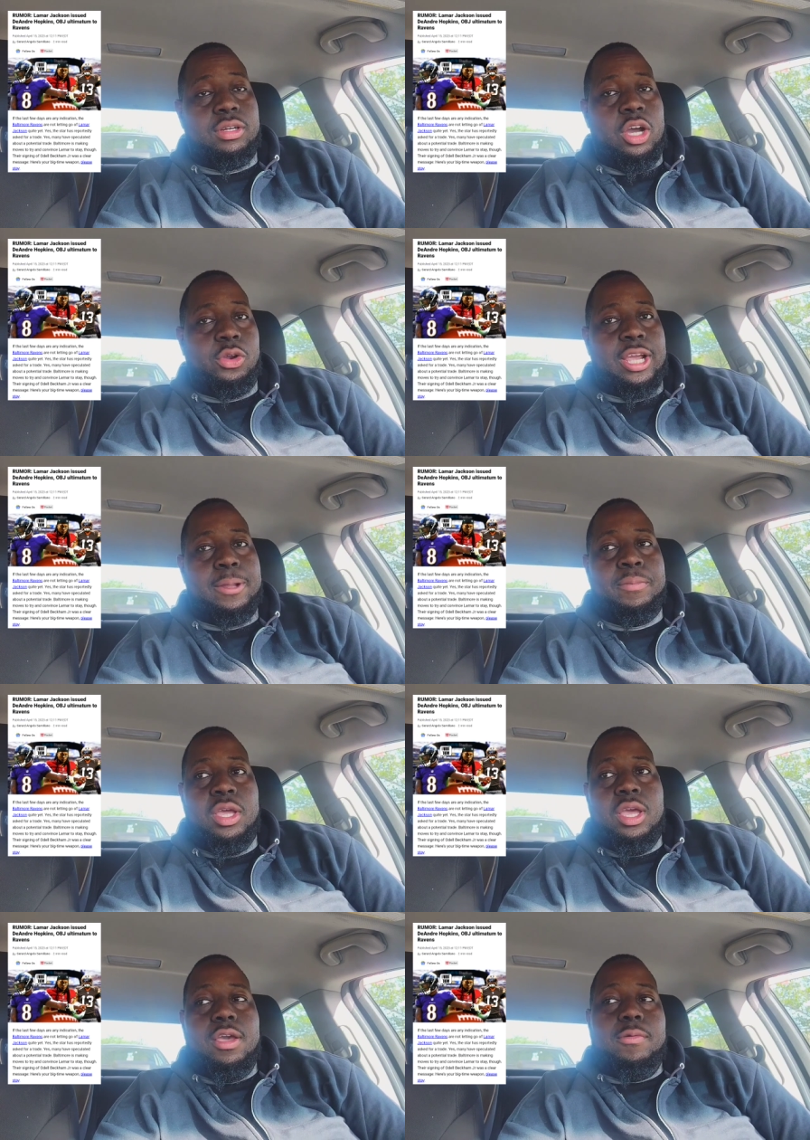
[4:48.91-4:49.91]
Okay.
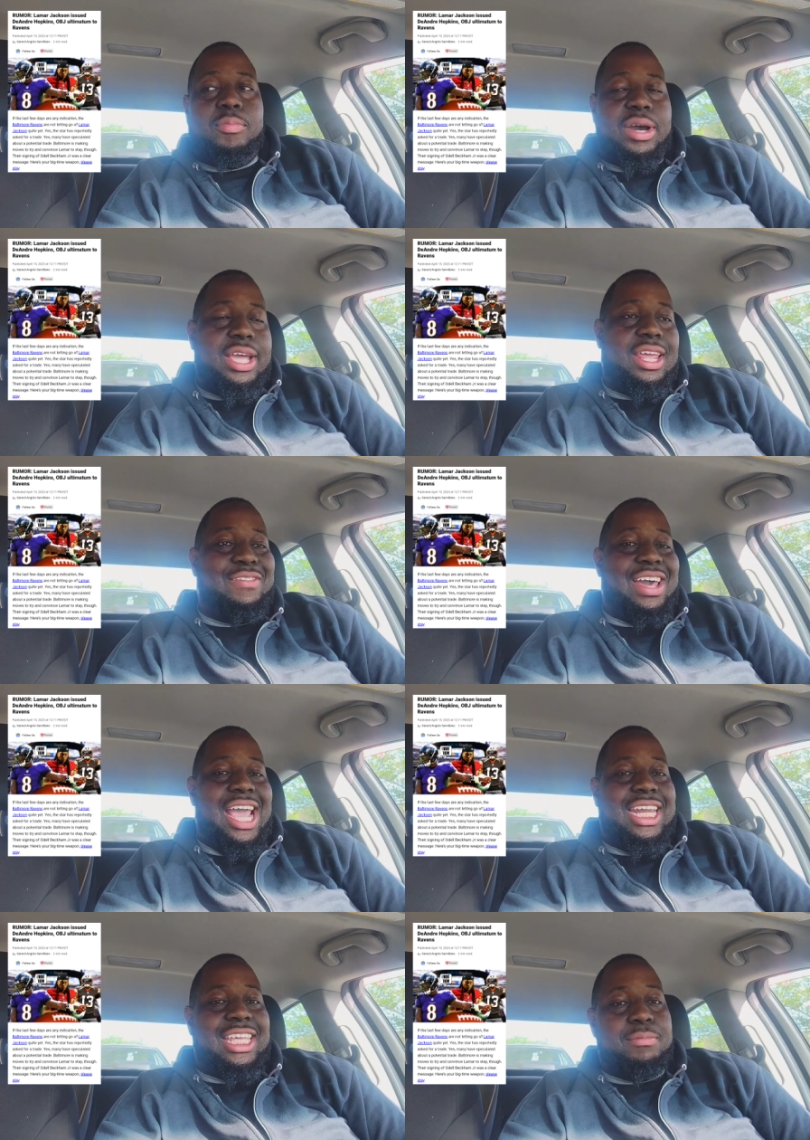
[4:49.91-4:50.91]
But if I
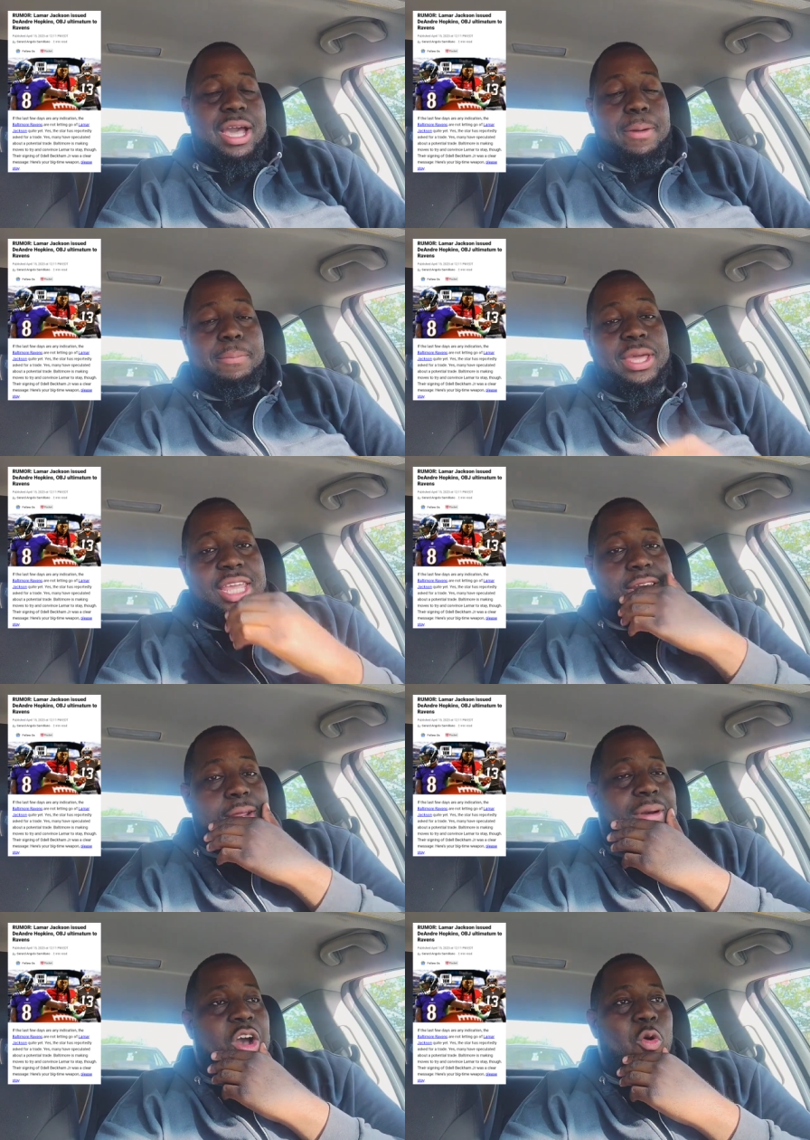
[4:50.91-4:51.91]
had to give my opinion
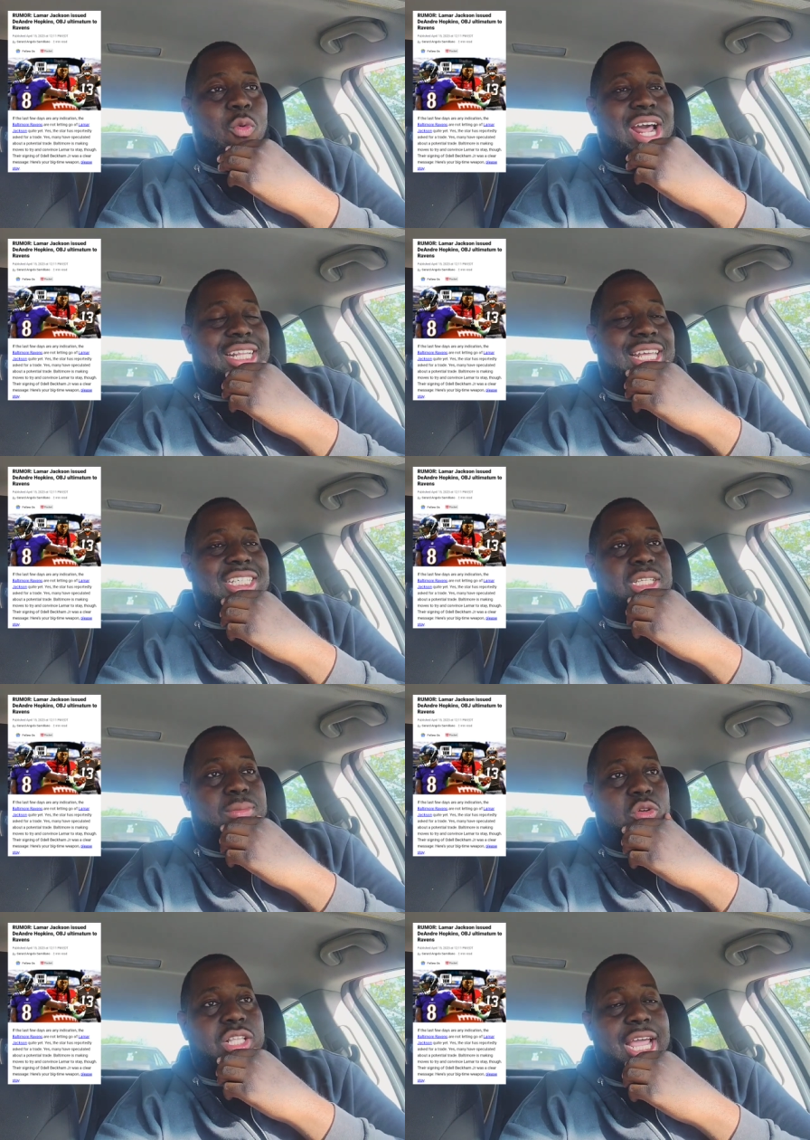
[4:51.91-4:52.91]
about what I think is the
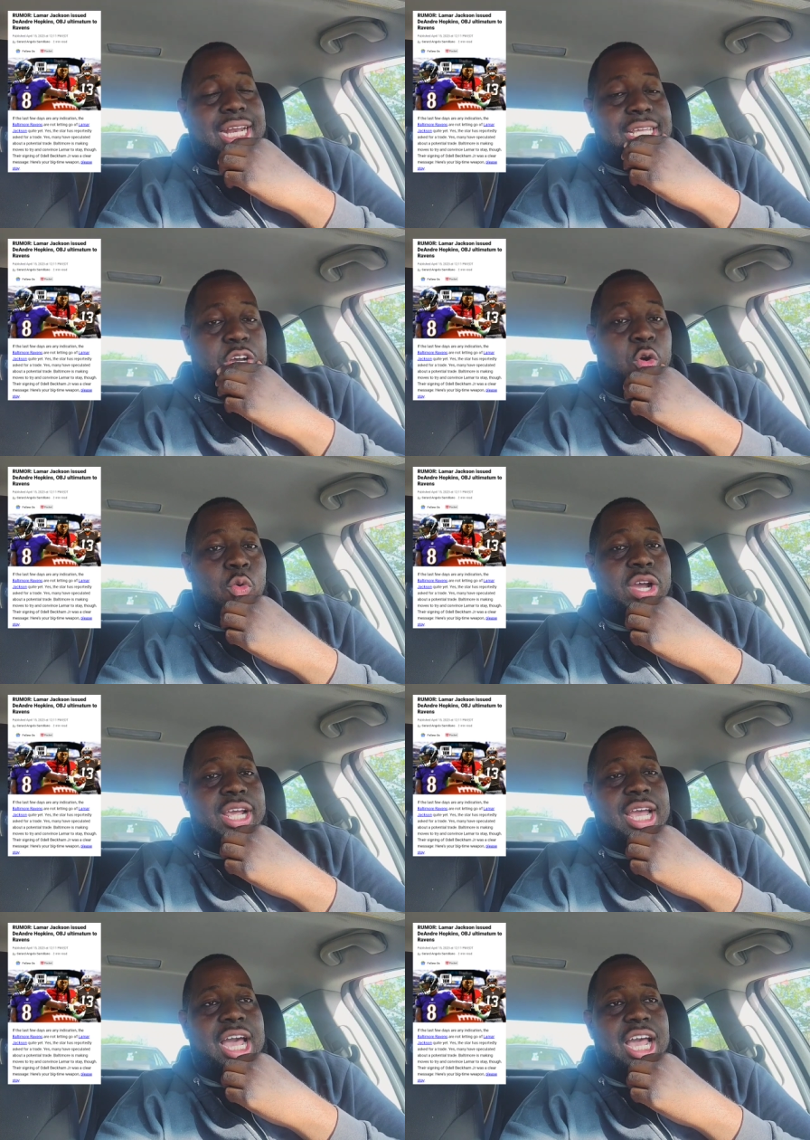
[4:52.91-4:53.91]
most likely or what
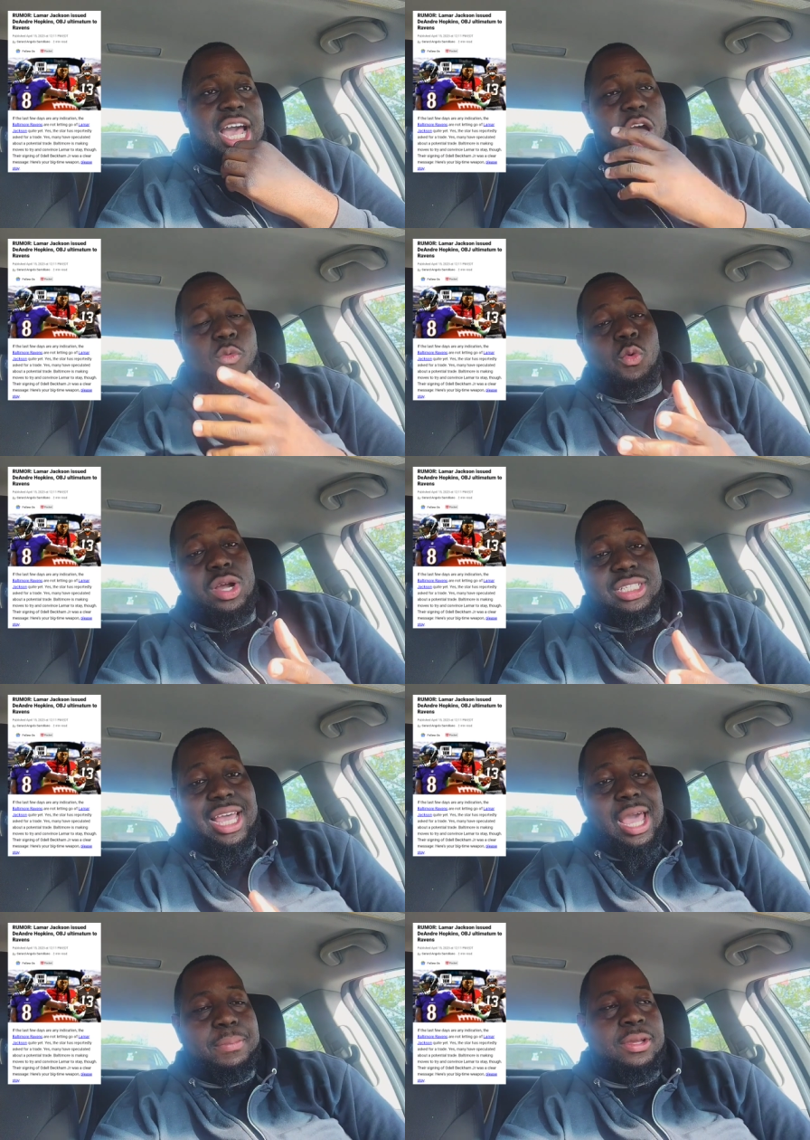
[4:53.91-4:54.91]
I would want to
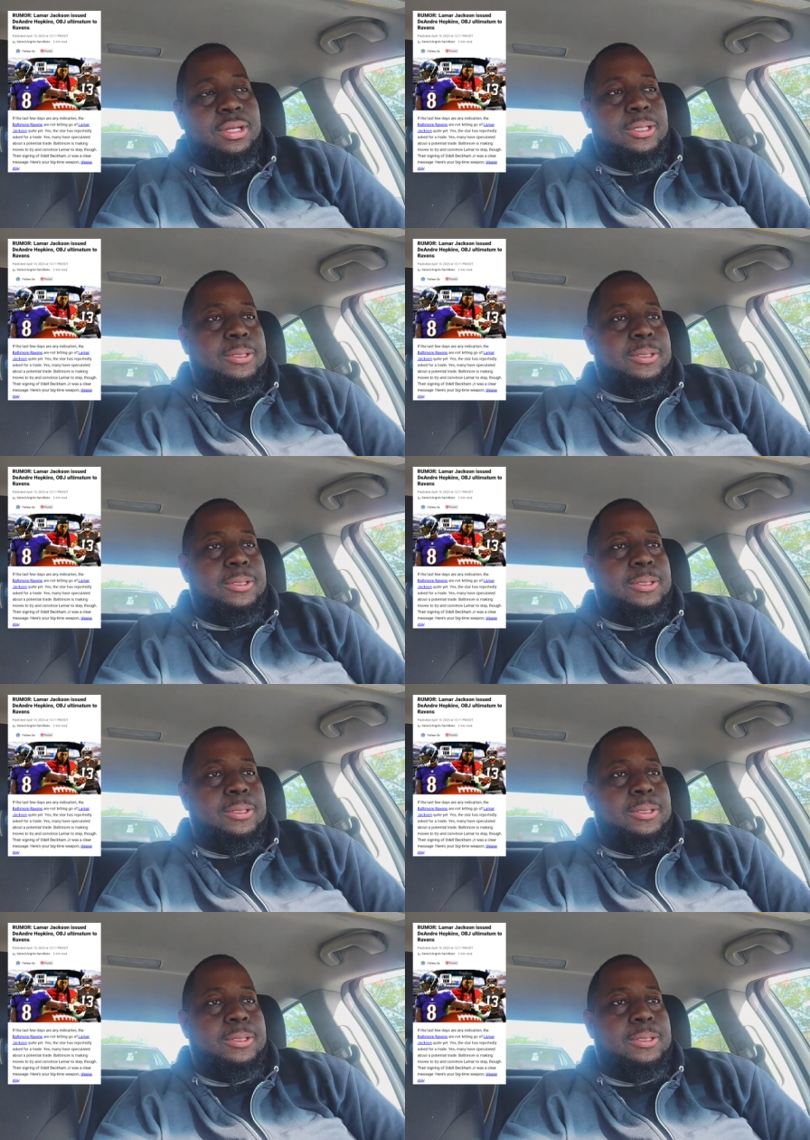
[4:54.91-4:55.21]
happen,